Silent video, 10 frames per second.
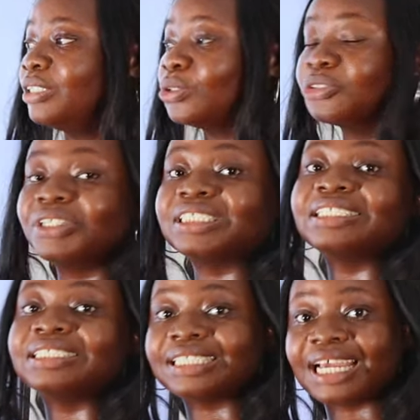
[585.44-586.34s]
It was
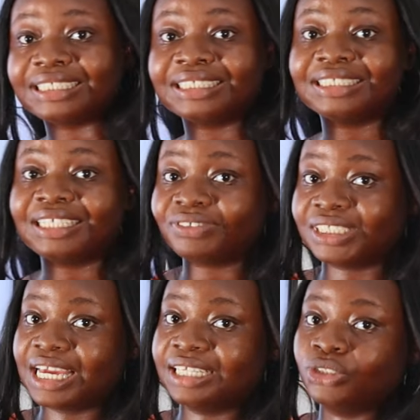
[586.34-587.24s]
created in
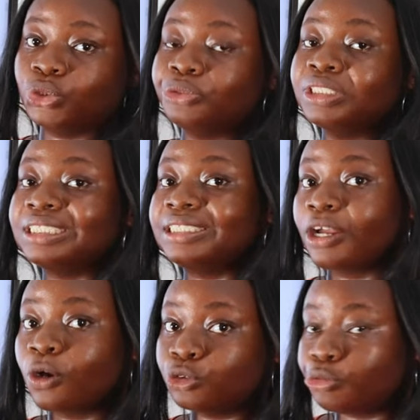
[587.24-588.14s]
1978 during the
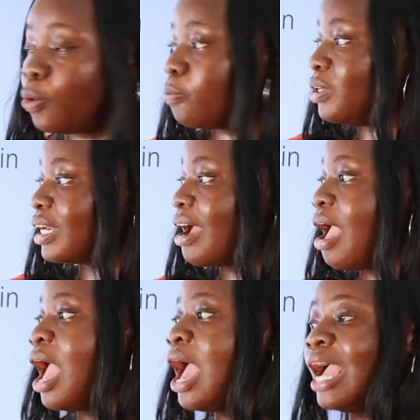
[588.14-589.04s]
Second Republic,
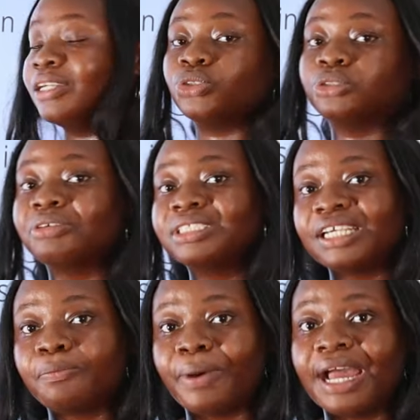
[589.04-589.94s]
and it was
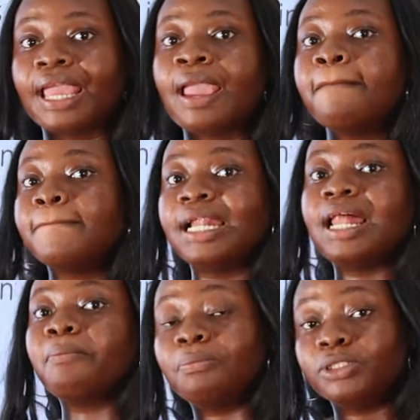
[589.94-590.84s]
created by
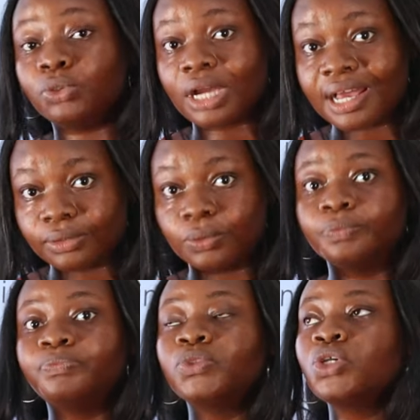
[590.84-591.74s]
Mala Aminu
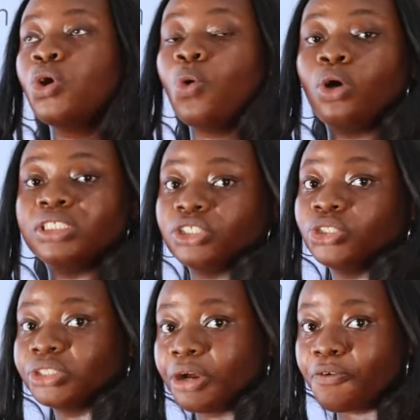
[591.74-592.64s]
Kanu, who was a
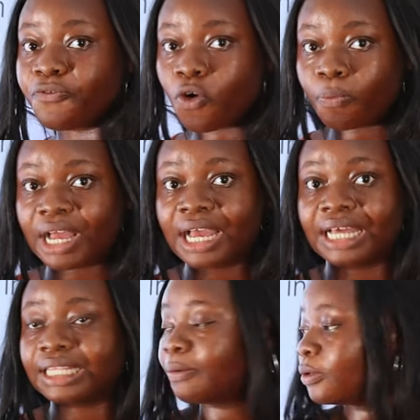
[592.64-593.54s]
social reformer
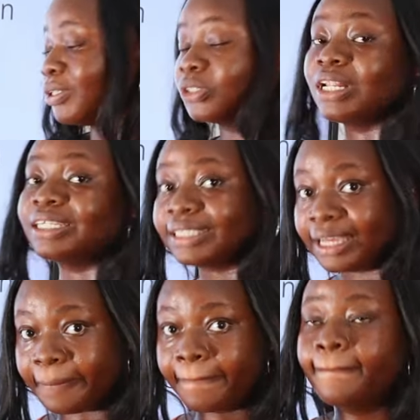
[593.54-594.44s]
at that particular
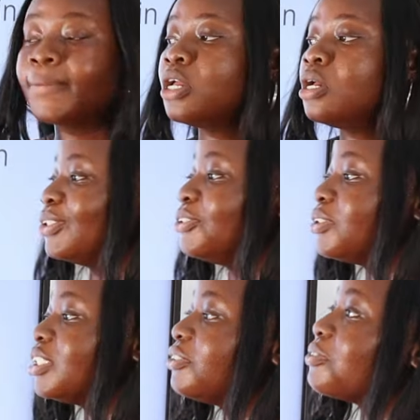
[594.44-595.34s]
time. So the
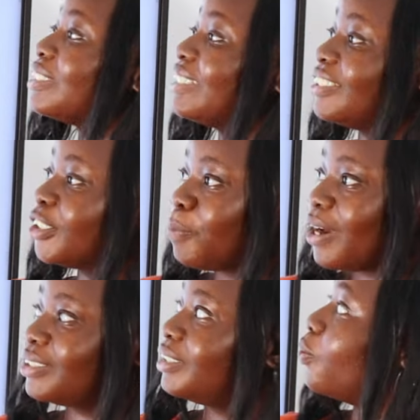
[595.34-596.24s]
reason he created this
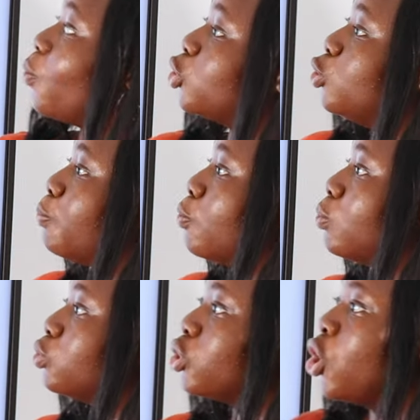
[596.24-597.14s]
party was to
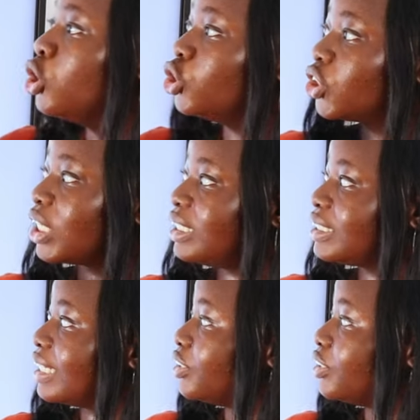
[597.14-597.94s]
promote socialist